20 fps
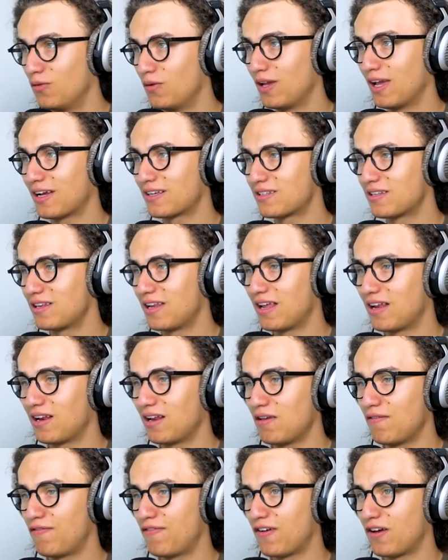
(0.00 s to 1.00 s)
We
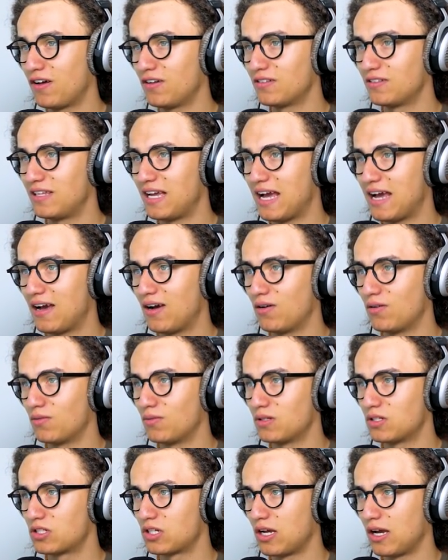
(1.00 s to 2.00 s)
accidentally fell down,
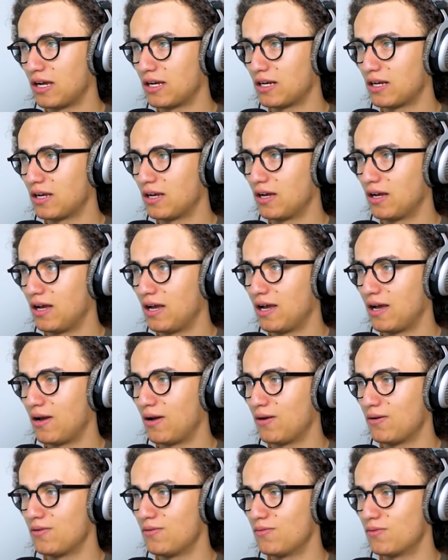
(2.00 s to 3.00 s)
which kind
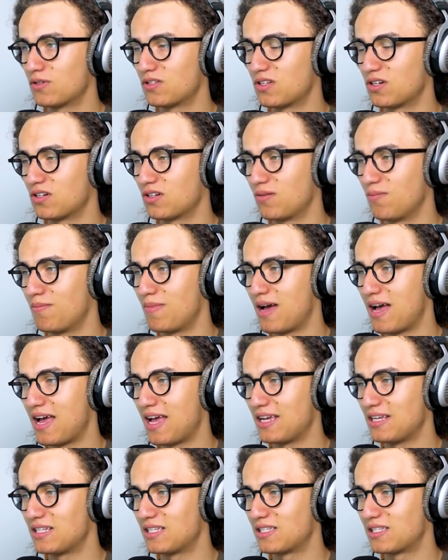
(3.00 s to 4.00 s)
of was our
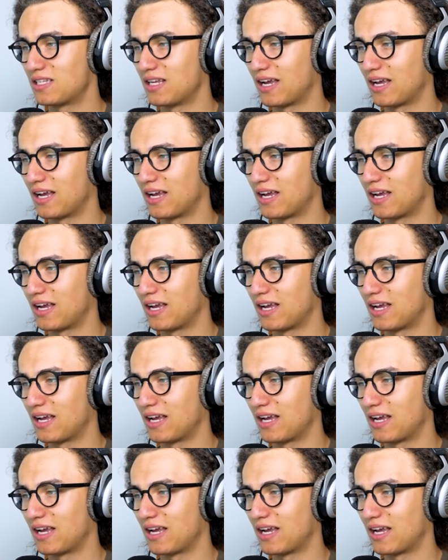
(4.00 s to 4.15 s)
demise.